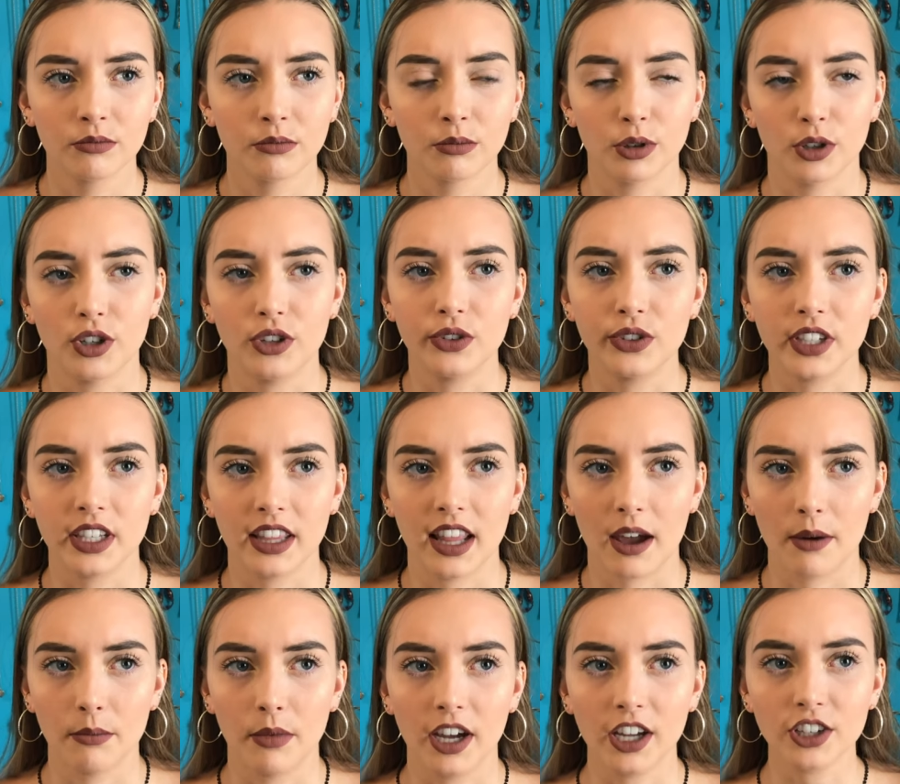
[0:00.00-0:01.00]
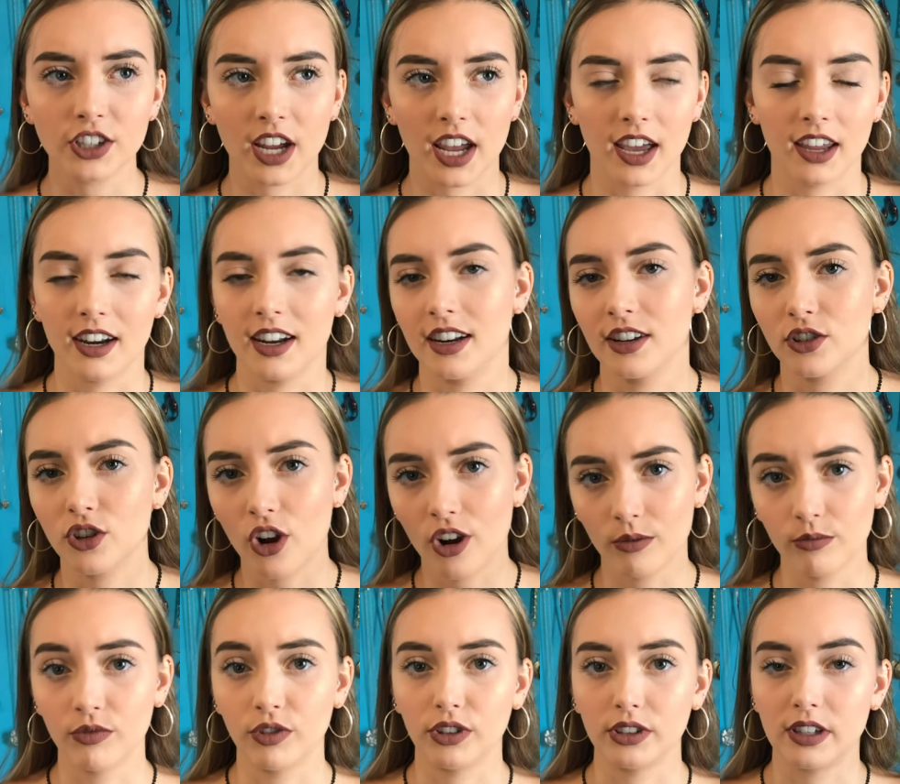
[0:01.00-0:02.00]
producing that much and it is
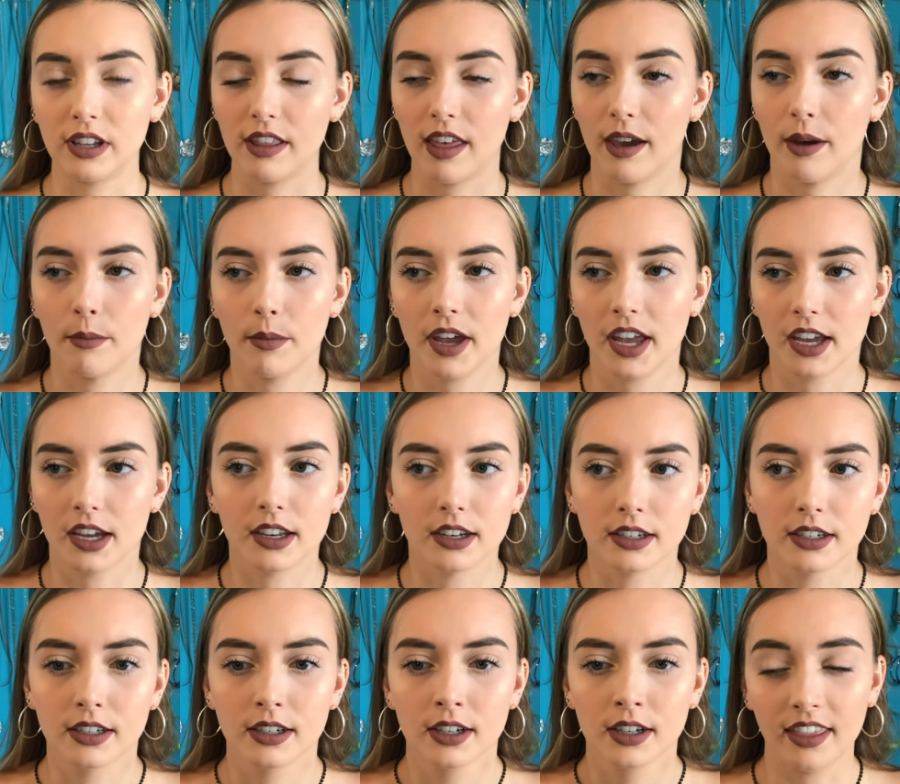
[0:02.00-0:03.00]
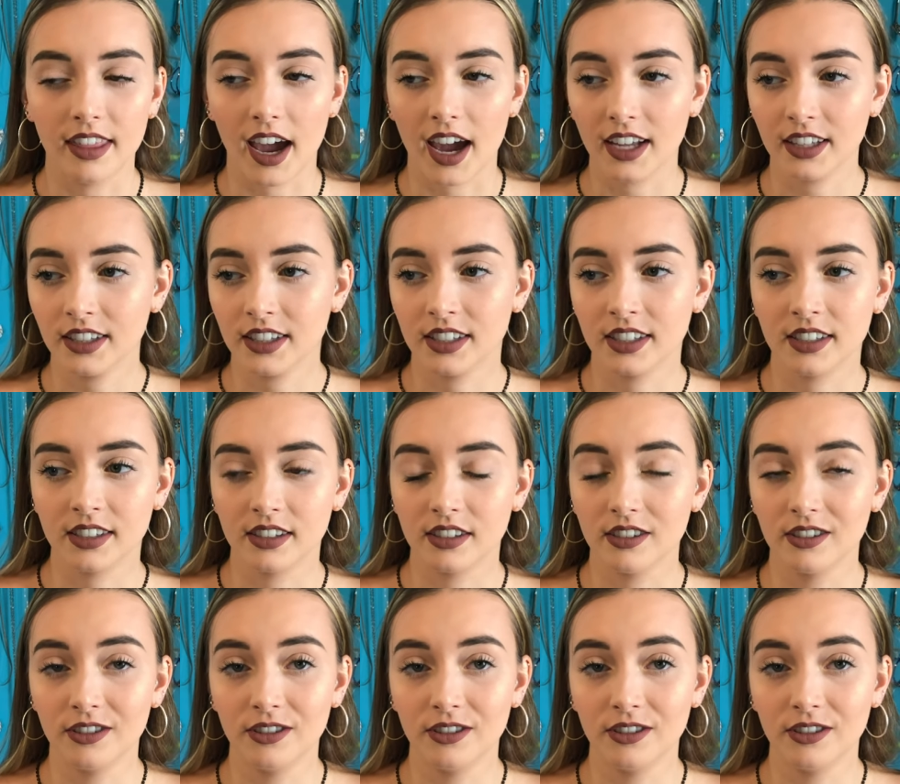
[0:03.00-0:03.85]
harmful to them and that's